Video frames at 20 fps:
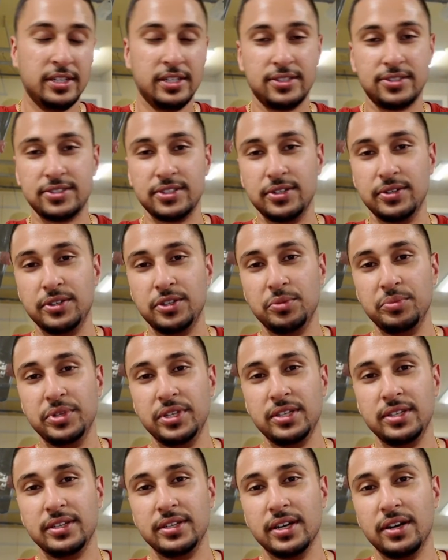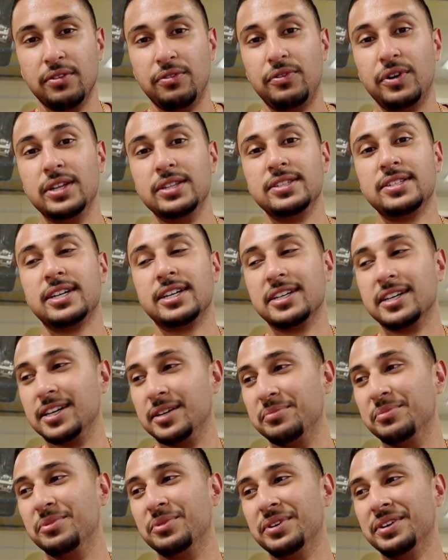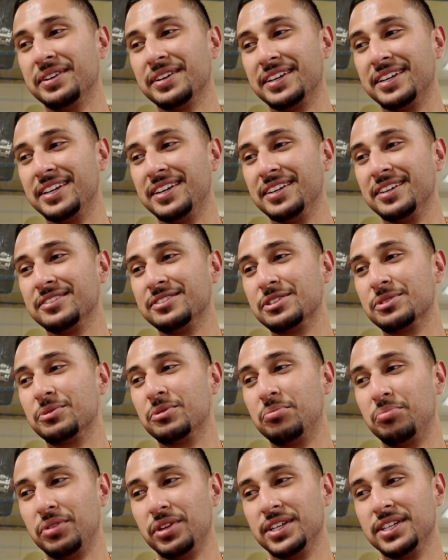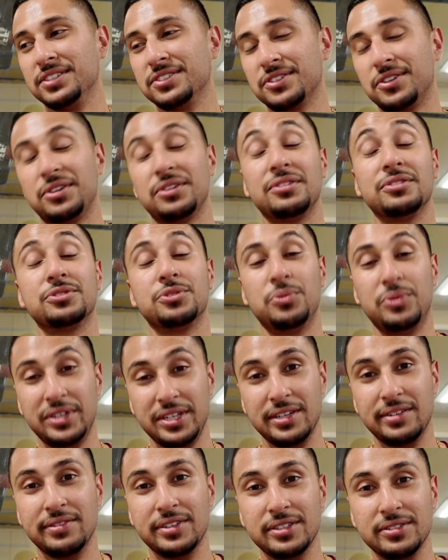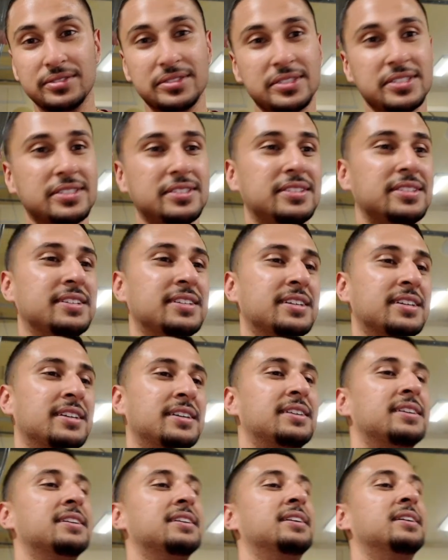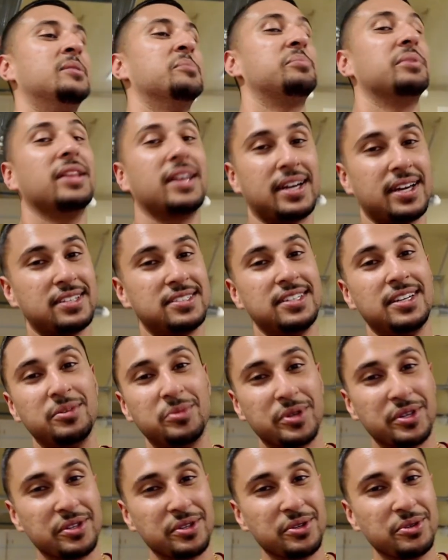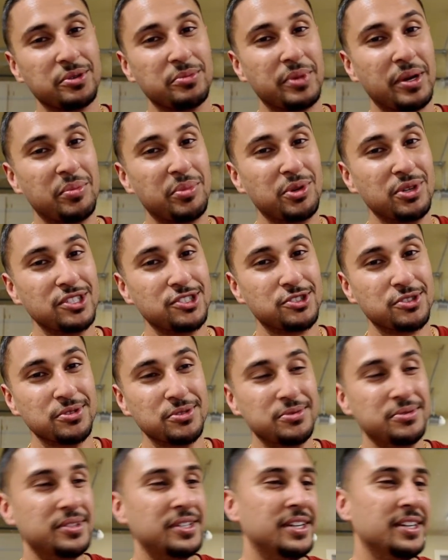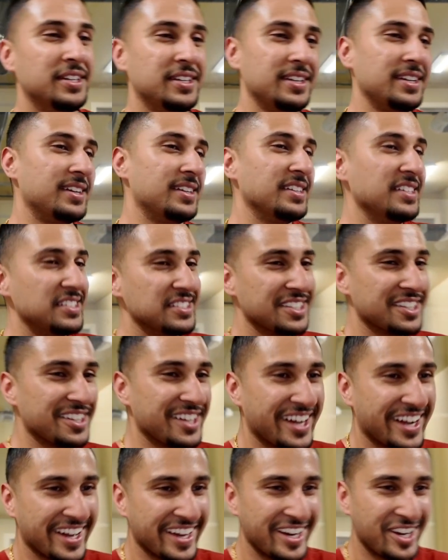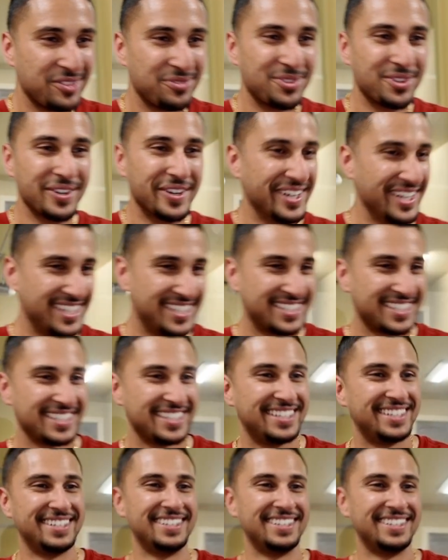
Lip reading: So it'll be a fun time getting to replace all 20 of those. But like I said, we're gonna go to my boy Drew, and he's gonna knock it out for us.